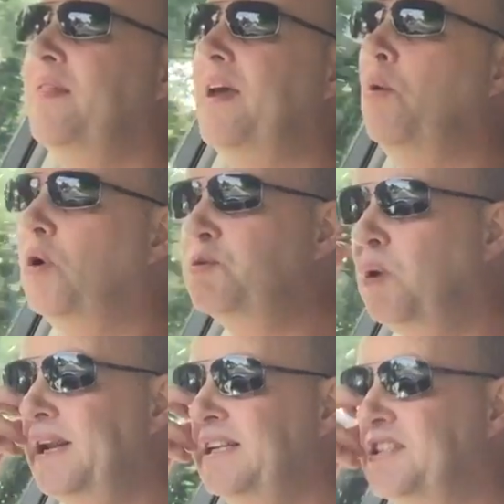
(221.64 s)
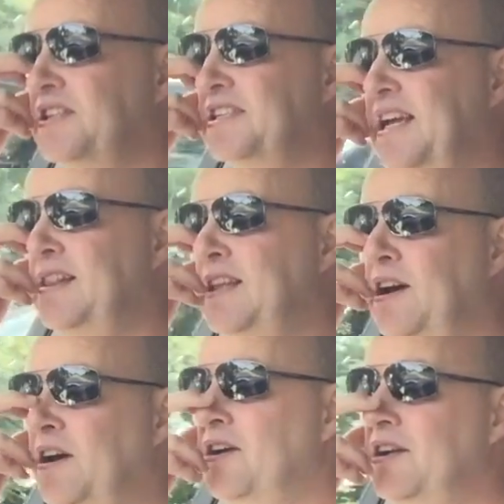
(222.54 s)
There was one instance in
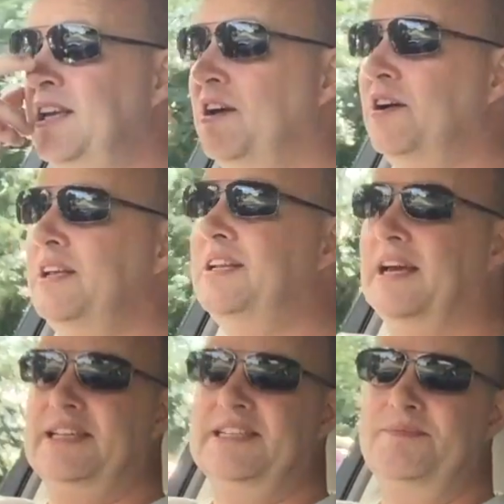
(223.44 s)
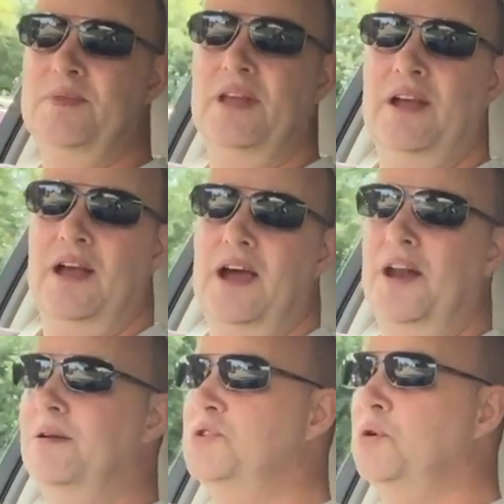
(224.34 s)
the early days,
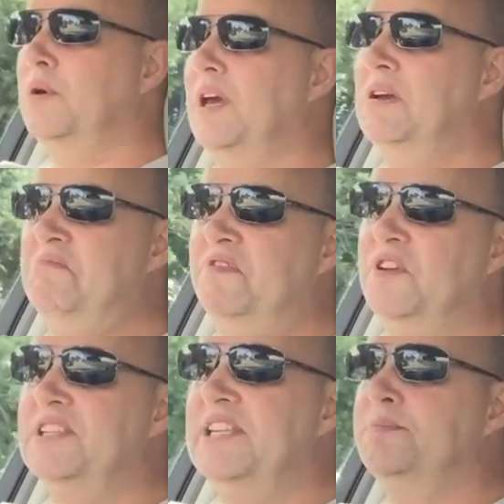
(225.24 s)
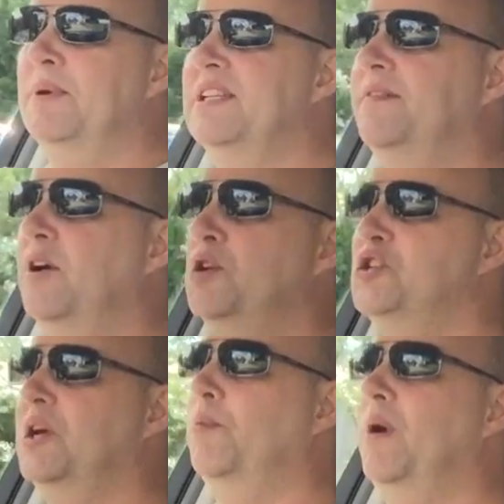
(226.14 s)
and I'm talking first 6 months of
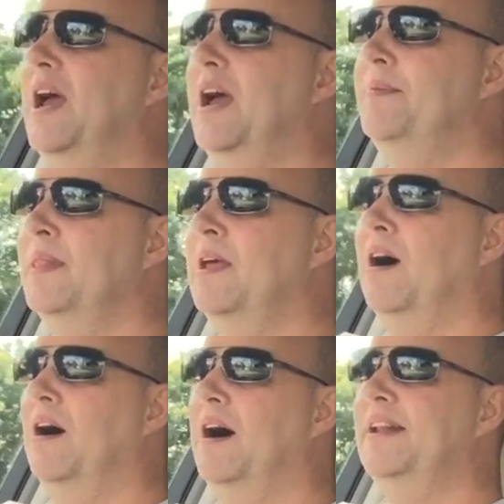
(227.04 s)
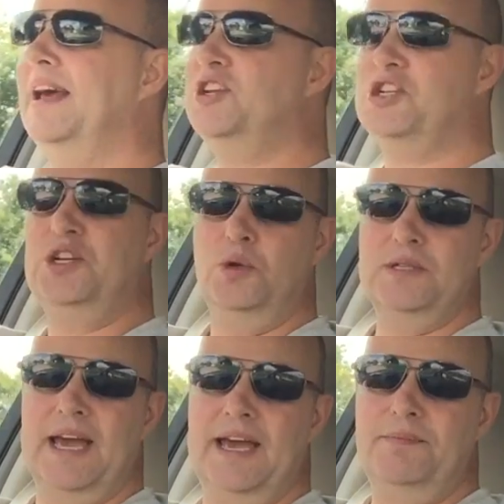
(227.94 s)
ownership, where I'd actually
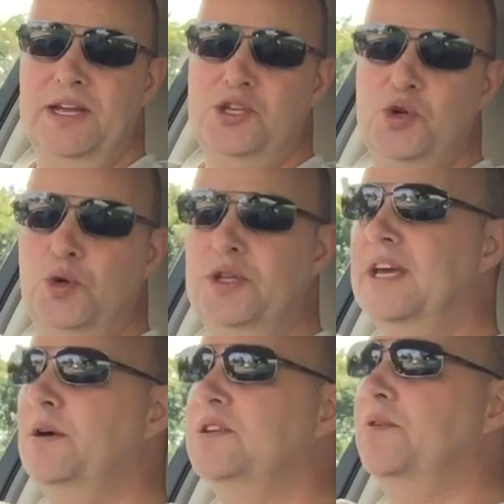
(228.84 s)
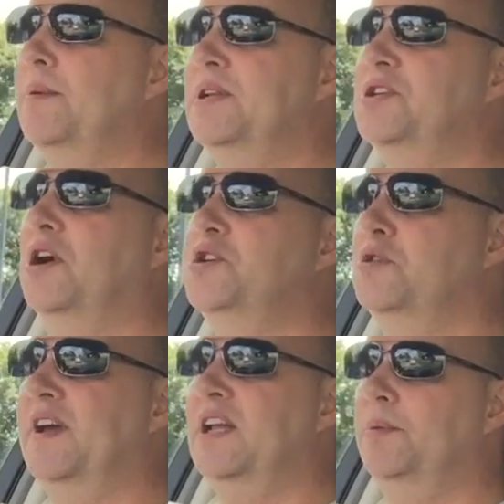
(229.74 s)
called ahead, made sure that there was a rapid charger
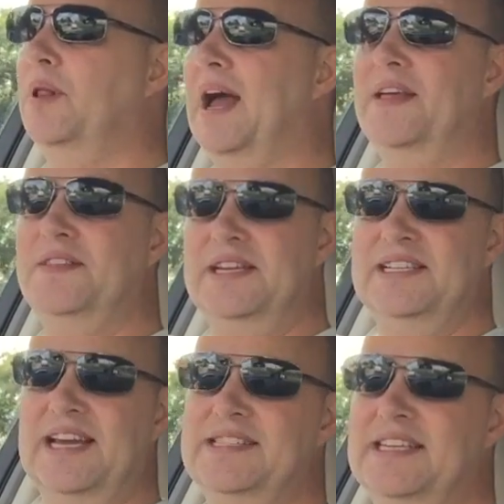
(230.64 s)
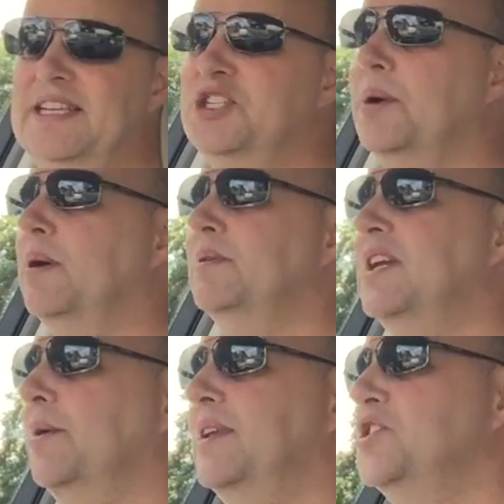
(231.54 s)
available at the Nissan dealership I was
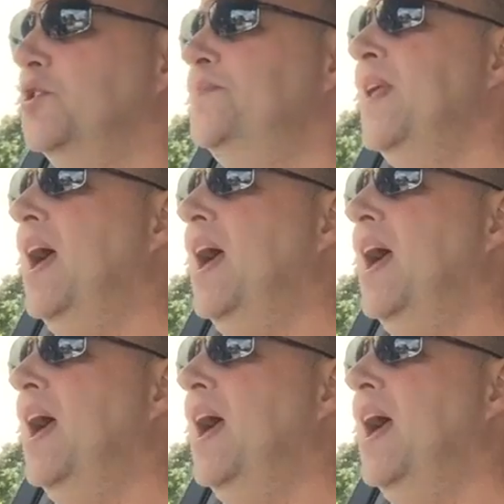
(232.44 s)
going to,